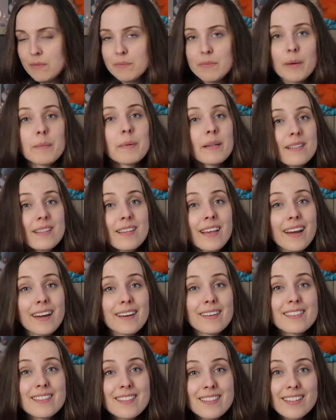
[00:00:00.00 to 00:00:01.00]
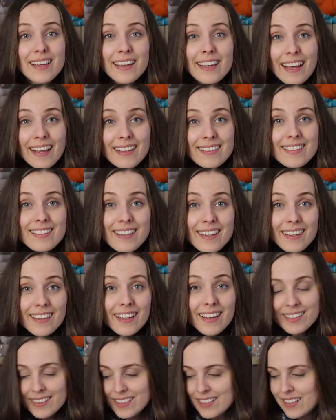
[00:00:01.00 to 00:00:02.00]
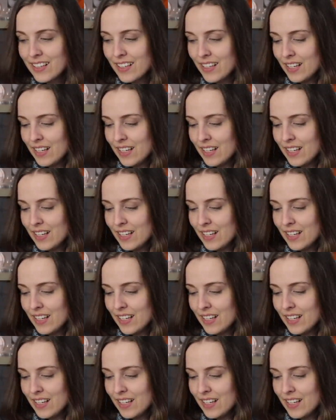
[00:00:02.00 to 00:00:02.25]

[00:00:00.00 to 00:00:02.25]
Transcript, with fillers: probably it's there it's just I can't see it